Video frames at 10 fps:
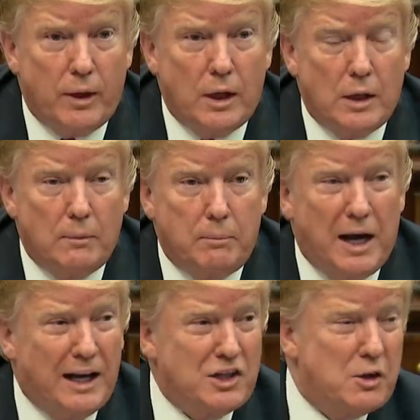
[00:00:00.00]
Uh,
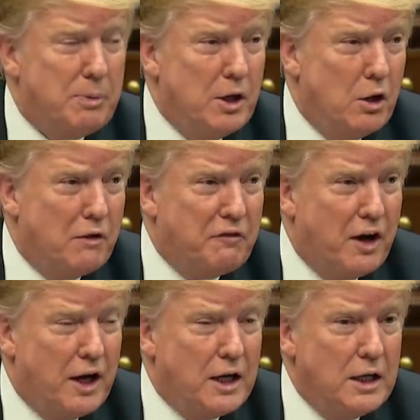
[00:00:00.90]
pilots have been
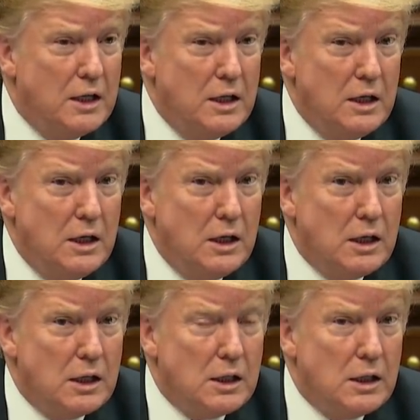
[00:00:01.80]
notified.
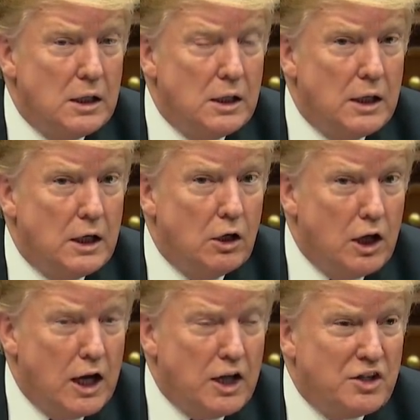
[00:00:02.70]
Uh,
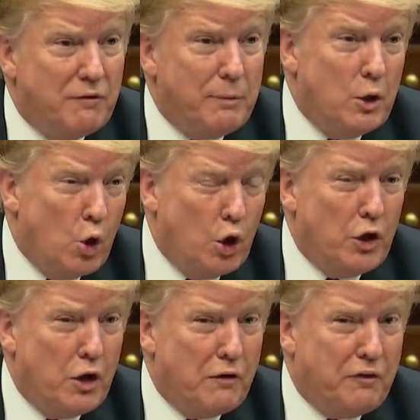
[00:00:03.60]
airlines have been all
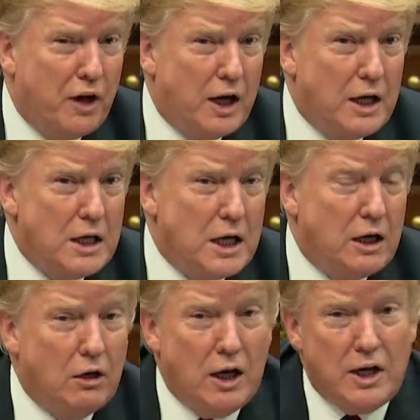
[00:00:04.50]
notified.
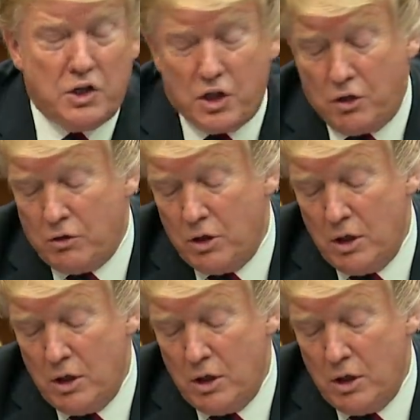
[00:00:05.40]
Airlines are